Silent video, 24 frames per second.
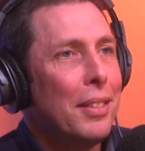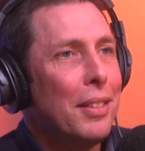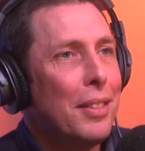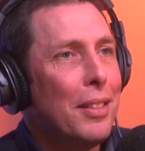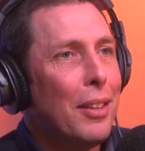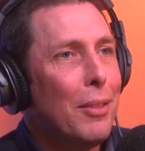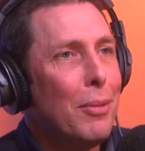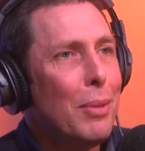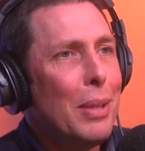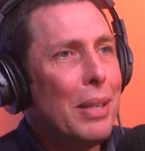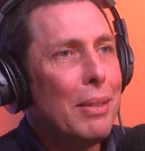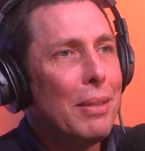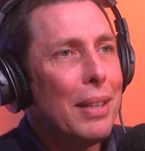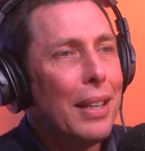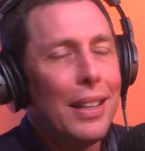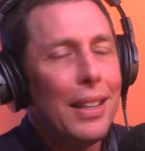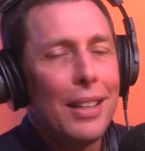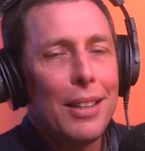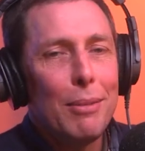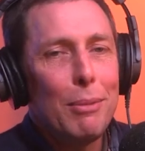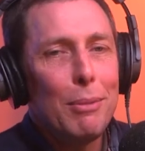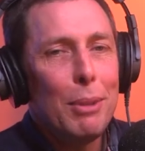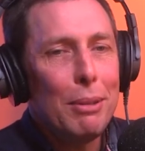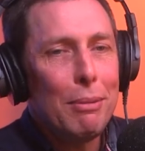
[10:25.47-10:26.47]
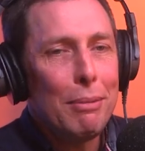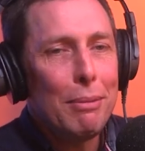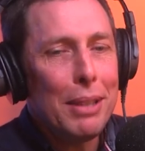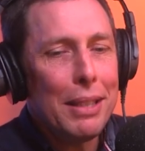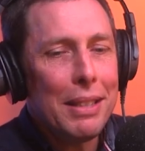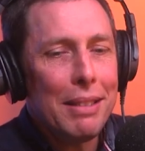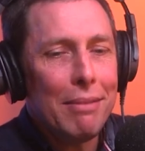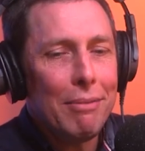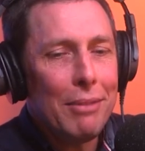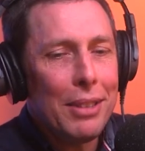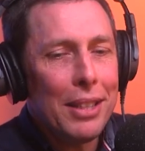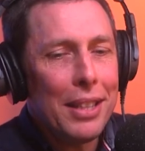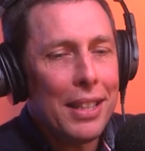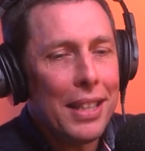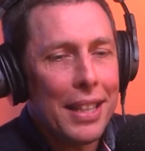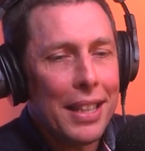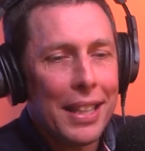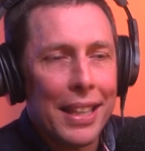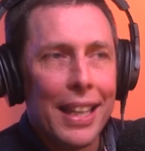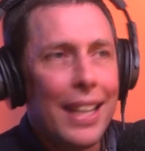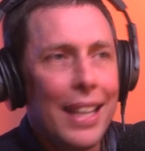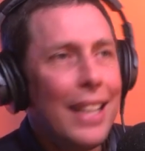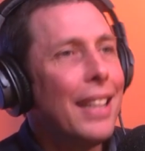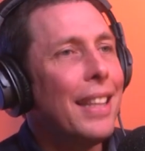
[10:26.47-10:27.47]
Do you know what what what what are the
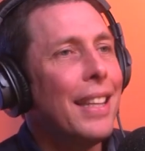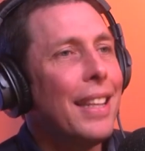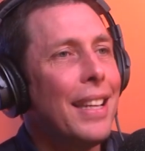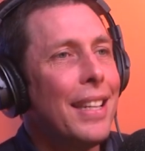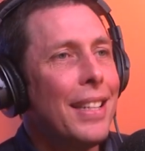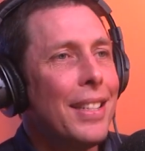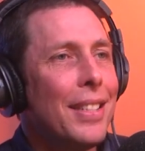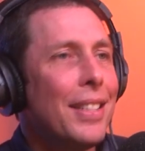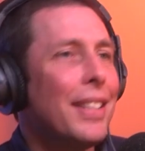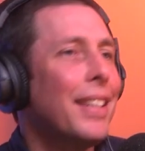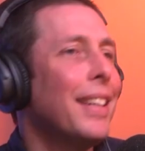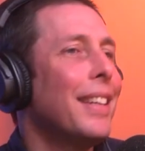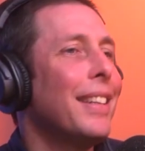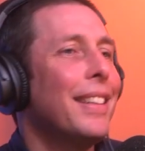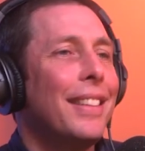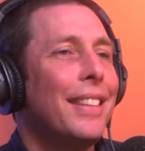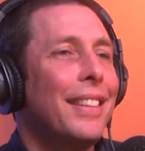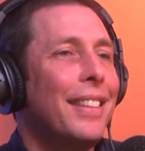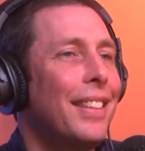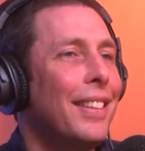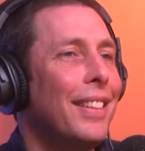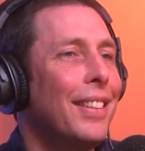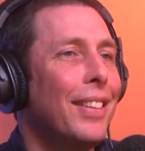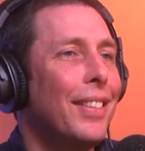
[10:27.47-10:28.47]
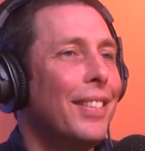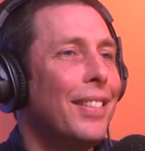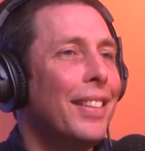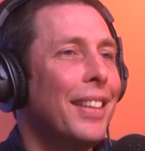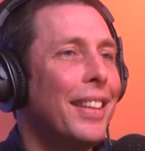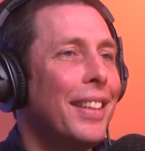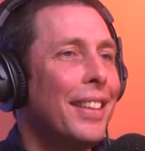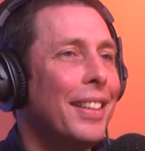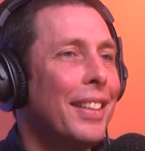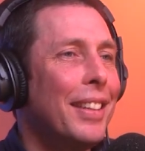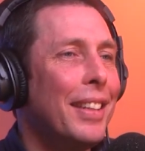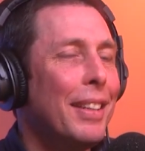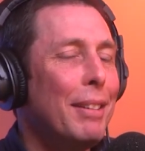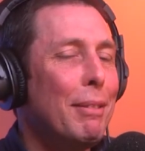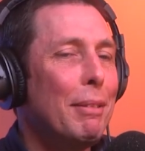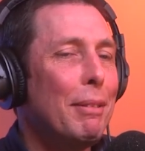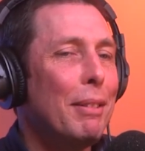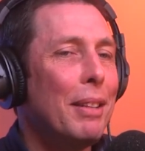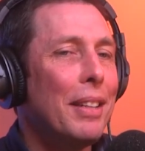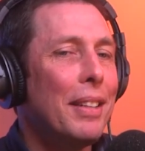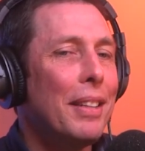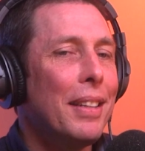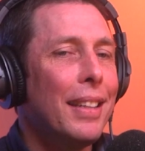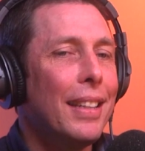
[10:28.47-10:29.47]
key things that you know that that
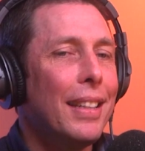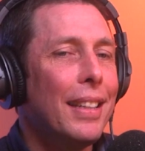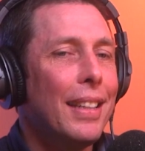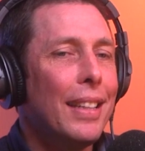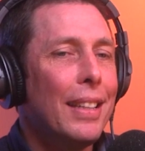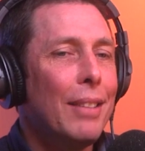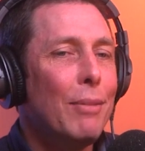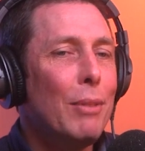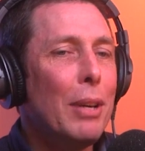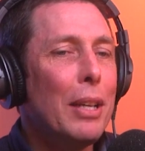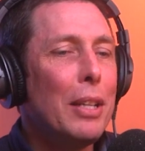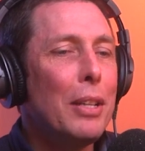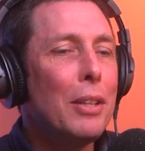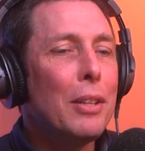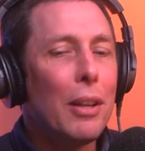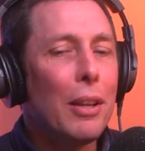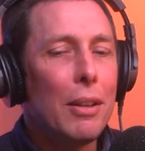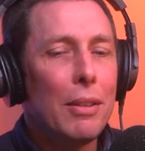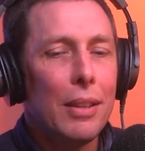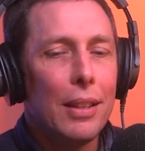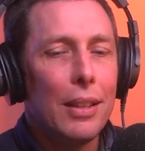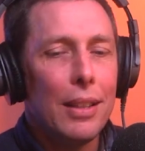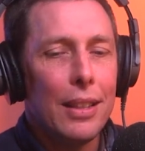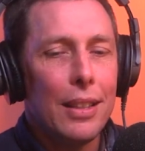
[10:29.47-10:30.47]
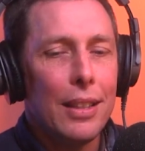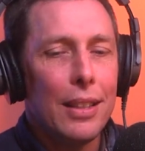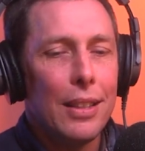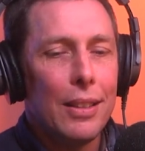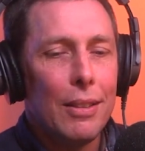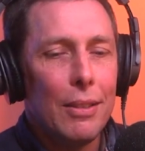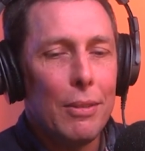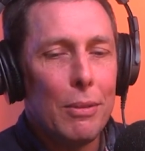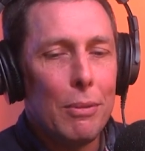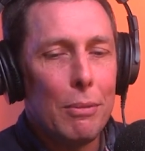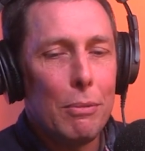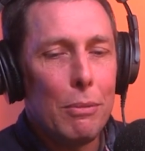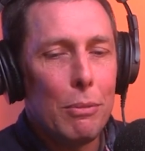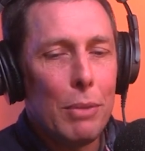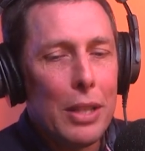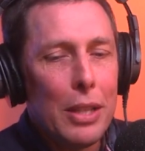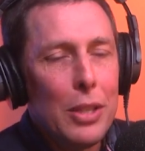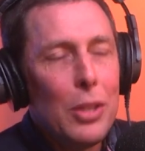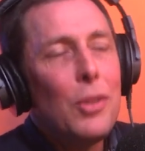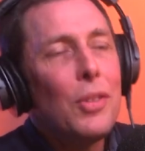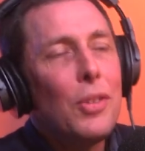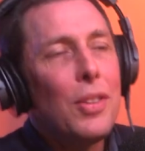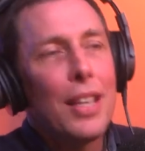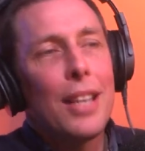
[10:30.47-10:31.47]
that what you know when
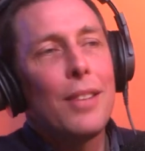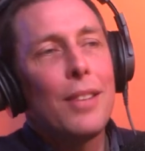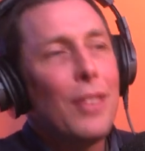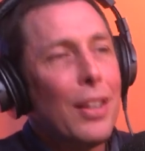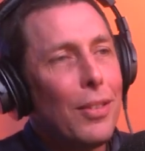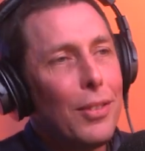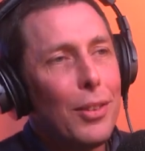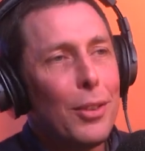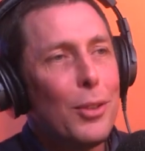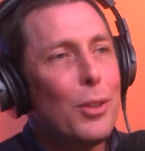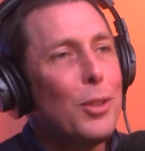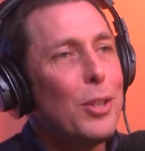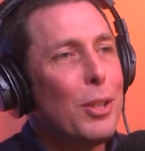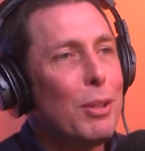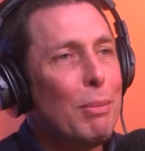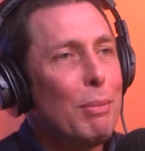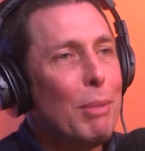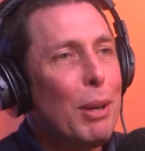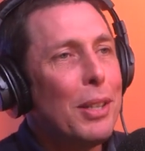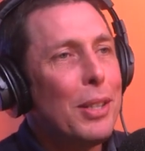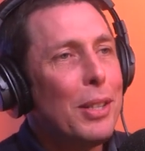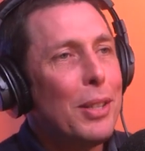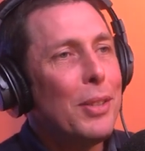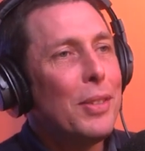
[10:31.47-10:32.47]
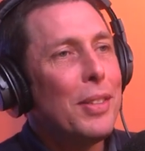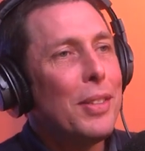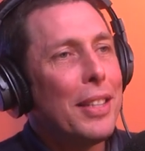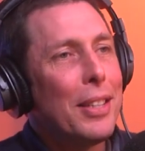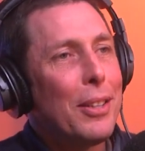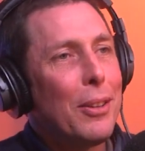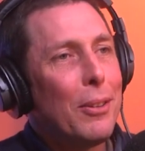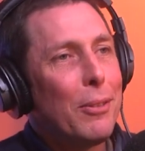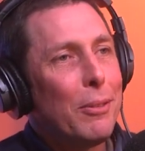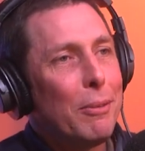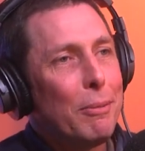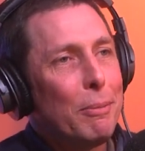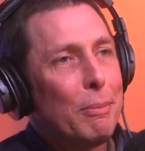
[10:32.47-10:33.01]
you think of evolution? What do you think of?